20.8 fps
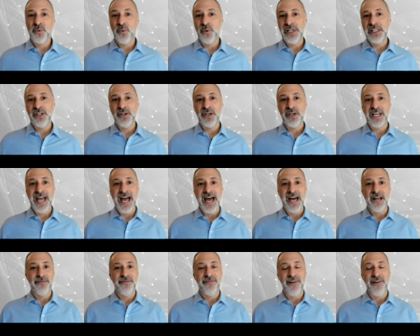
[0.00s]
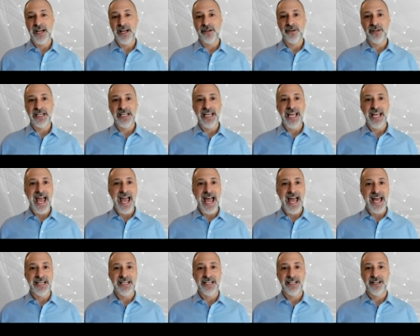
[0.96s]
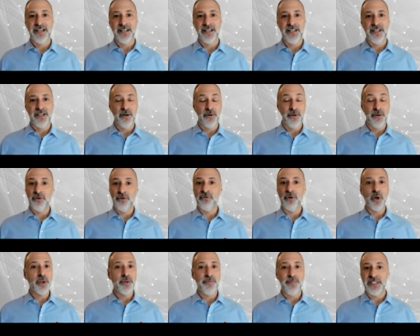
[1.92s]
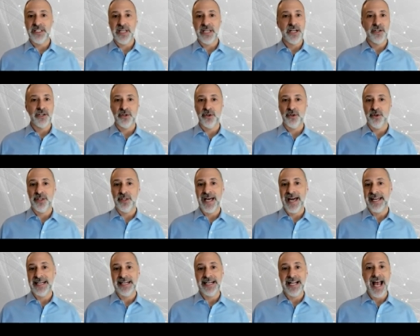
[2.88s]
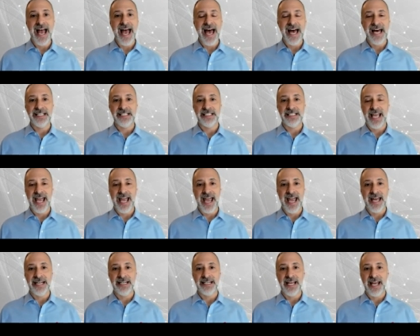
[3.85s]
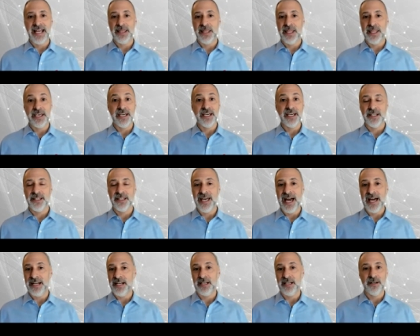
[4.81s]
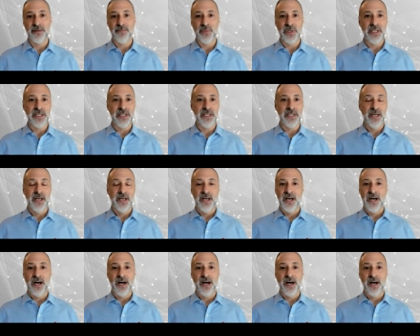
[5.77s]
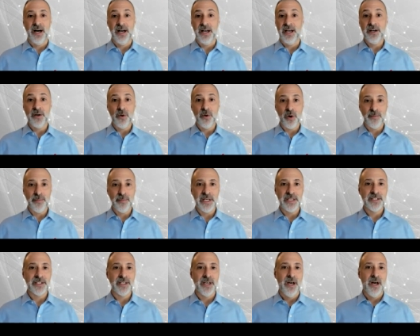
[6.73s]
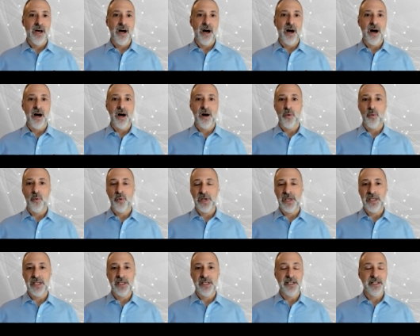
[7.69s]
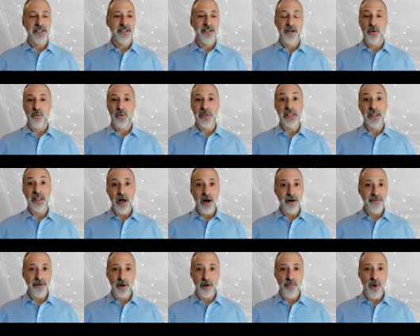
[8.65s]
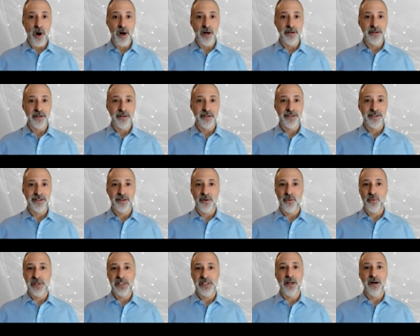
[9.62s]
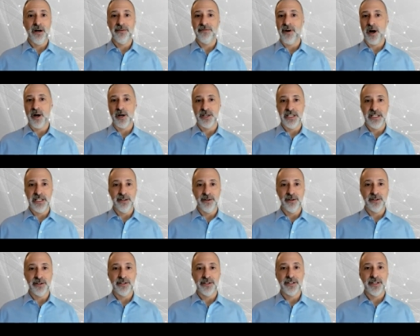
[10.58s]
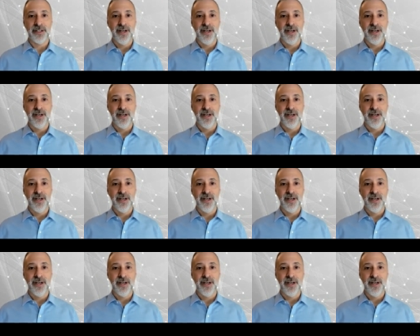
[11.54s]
we look at Fiery and, the growth potential that it has and think that it can be enormous. We love our partners, we love our dealers,